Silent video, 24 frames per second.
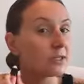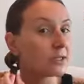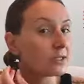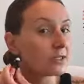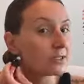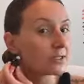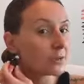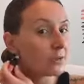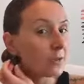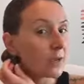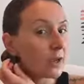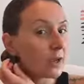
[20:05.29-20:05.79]
on
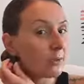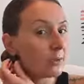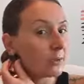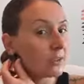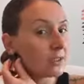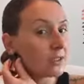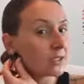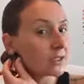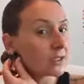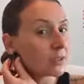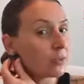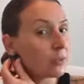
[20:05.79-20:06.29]
it. So I will
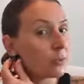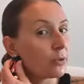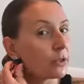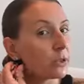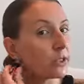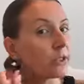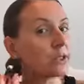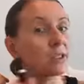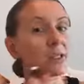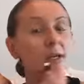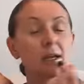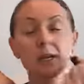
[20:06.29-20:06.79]
like to put
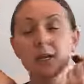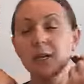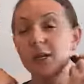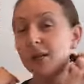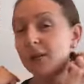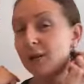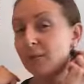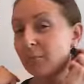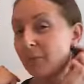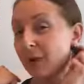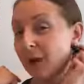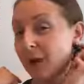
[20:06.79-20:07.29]
it
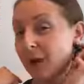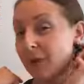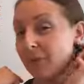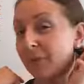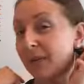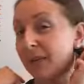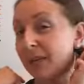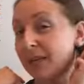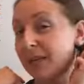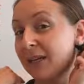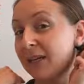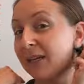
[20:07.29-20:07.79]
behind
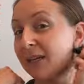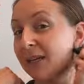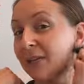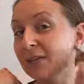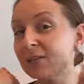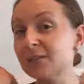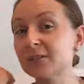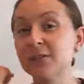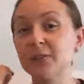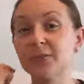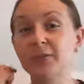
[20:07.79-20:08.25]
my ears.